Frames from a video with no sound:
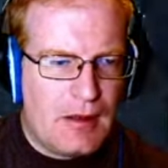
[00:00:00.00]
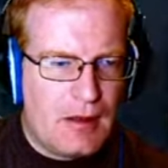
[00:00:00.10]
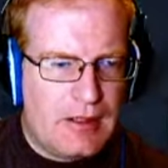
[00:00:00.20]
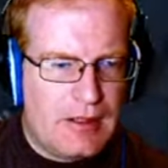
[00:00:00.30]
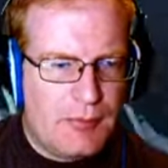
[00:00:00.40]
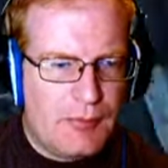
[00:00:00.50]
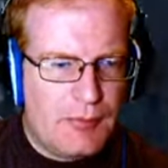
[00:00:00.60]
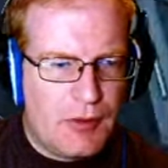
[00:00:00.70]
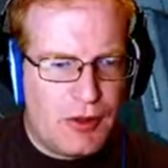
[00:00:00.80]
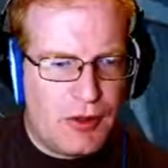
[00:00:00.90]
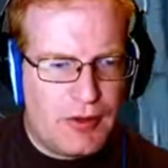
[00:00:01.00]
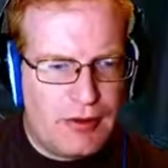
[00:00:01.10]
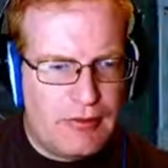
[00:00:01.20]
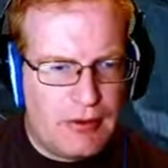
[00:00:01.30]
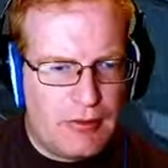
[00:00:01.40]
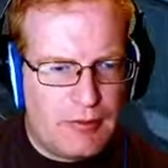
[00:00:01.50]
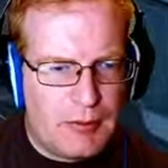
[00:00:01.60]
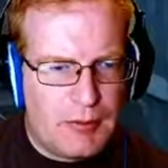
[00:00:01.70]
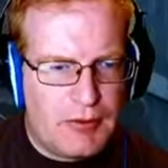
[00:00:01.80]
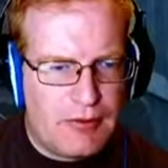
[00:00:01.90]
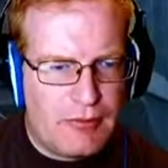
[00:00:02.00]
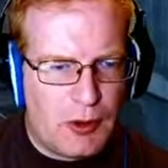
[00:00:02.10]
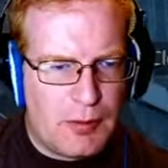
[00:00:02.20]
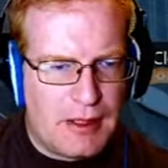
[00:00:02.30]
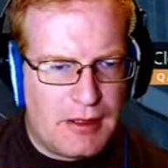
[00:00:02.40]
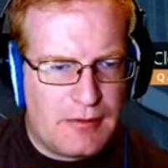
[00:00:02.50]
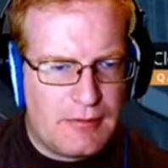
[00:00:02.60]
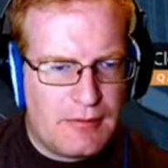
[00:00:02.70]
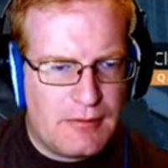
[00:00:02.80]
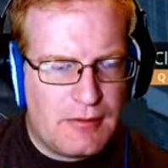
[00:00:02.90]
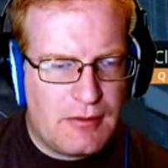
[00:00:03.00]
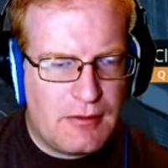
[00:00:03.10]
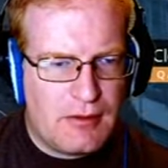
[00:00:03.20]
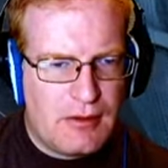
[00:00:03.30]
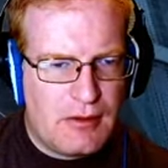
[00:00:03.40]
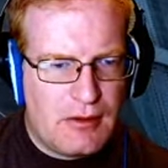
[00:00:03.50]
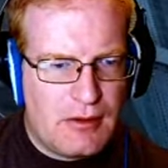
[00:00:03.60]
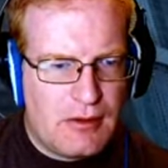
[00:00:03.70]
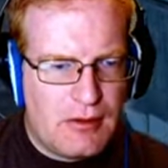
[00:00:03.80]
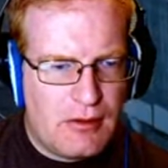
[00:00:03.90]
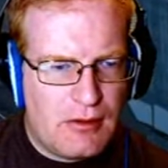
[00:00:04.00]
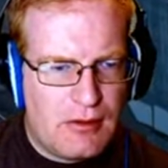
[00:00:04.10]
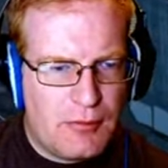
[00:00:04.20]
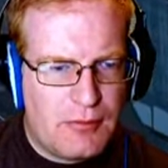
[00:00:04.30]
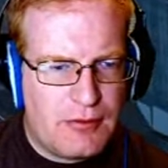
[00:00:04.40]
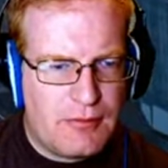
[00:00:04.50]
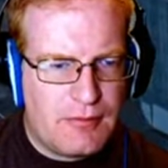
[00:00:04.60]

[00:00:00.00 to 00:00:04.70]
I need to mark these as well, so let me put this floor back in. Oops.